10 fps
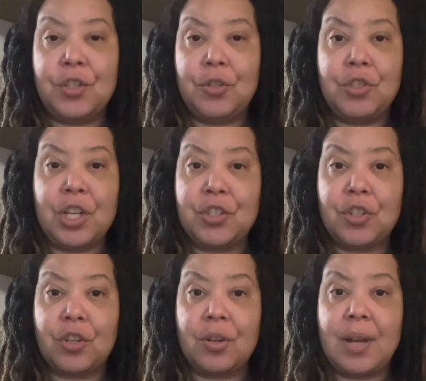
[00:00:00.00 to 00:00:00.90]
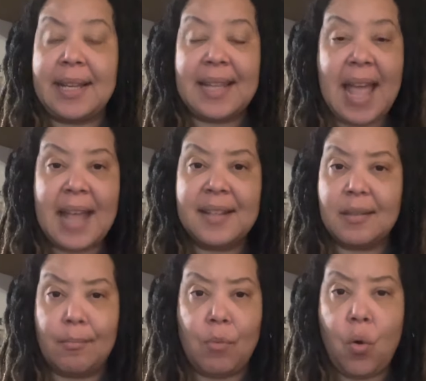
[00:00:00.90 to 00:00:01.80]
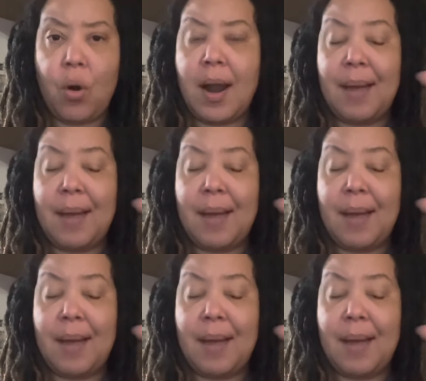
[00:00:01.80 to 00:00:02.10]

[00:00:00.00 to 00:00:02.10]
to do ginger again, some more.